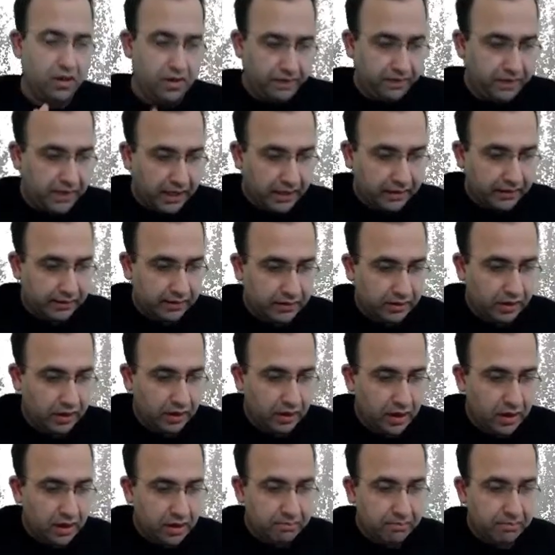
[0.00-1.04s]
Next,
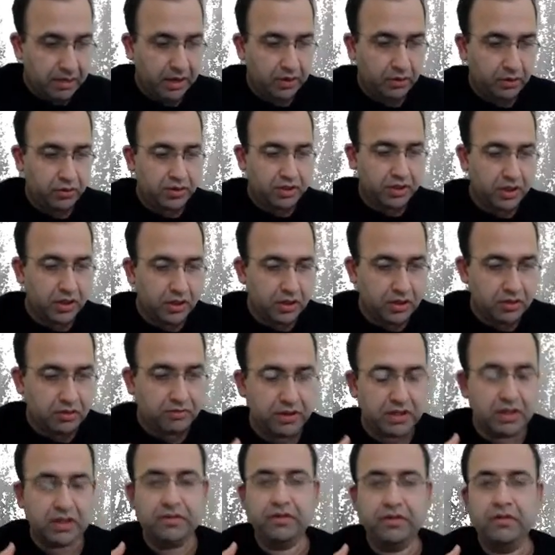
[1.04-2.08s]
my question is,
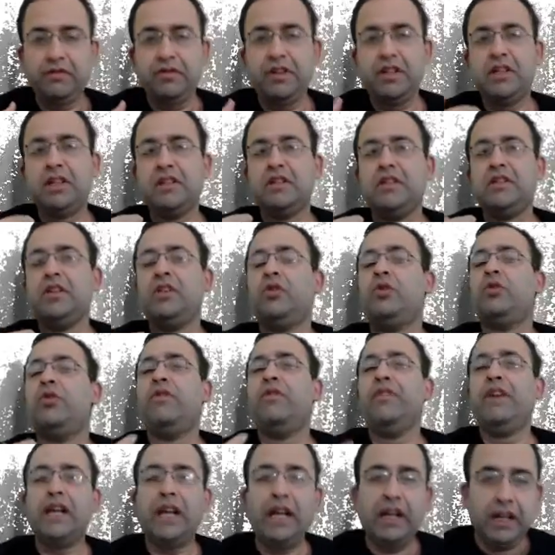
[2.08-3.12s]
which of which is the
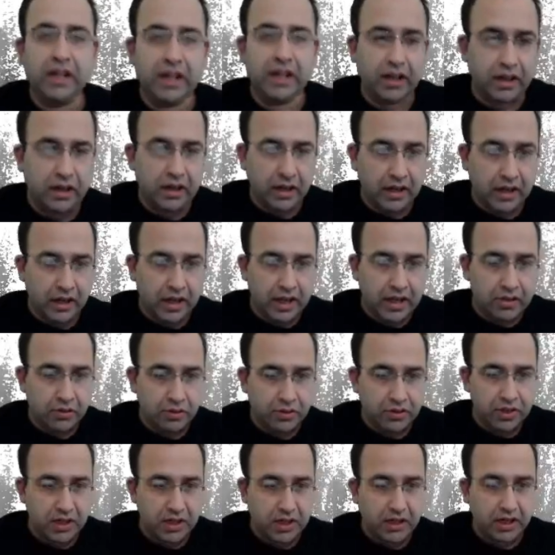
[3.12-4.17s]
COVID nineteen
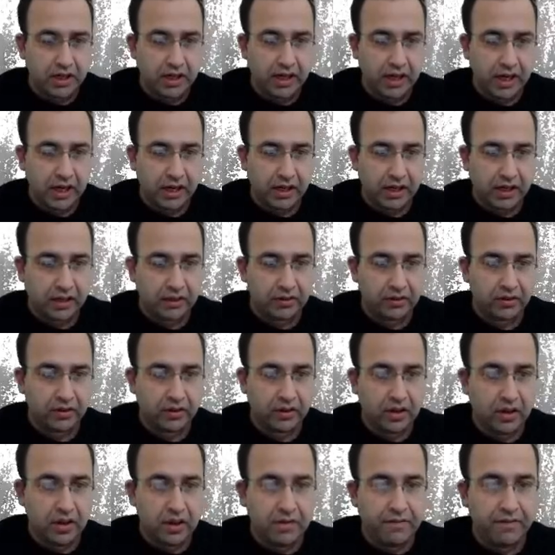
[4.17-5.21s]
associated A R D S?
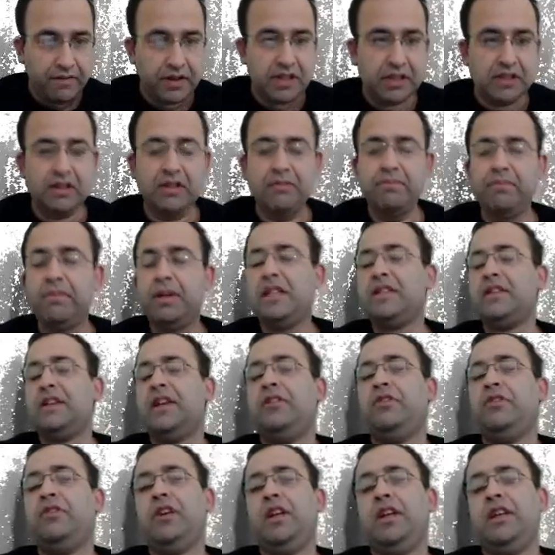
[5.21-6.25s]
Which is the main
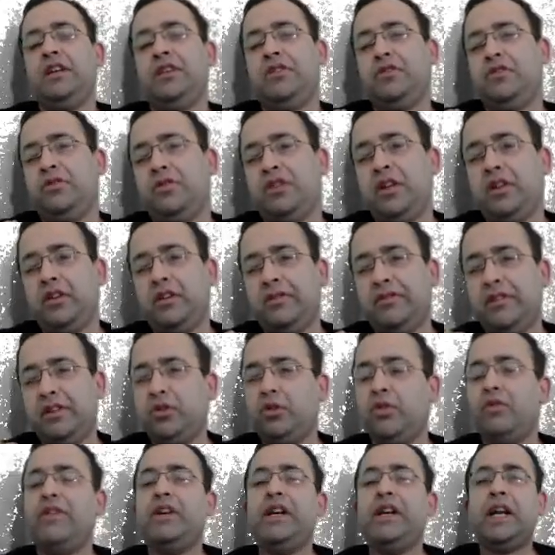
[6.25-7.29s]
cytokine associated with
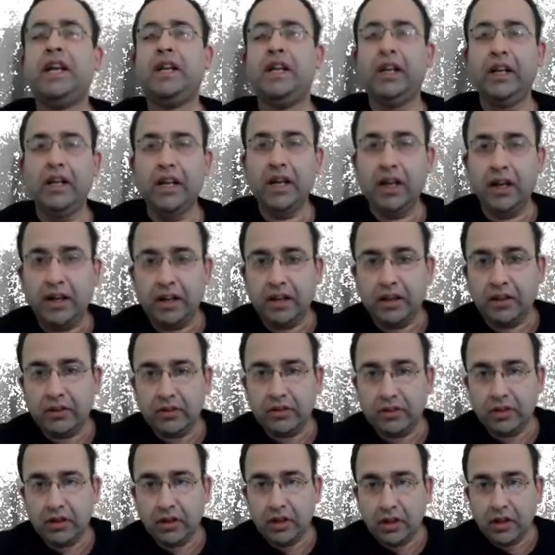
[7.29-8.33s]
COVID nineteen A R D
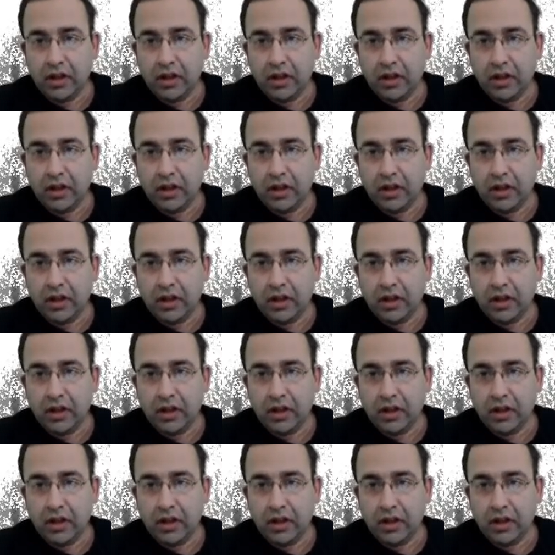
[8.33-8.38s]
S?